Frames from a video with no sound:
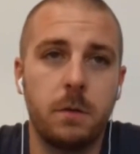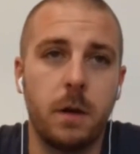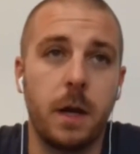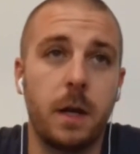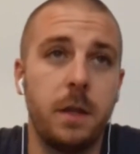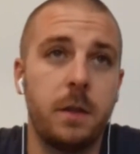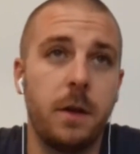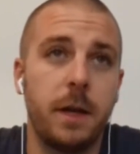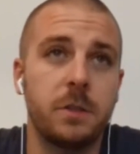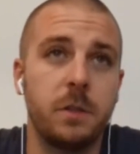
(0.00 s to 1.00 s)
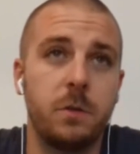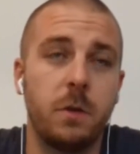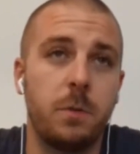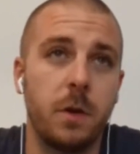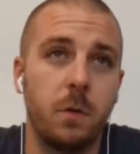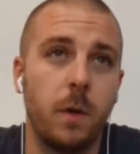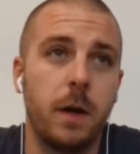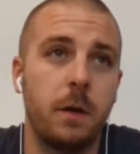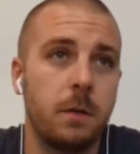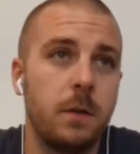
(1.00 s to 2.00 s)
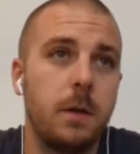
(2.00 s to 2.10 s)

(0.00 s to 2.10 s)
I think they're actually doing pretty well,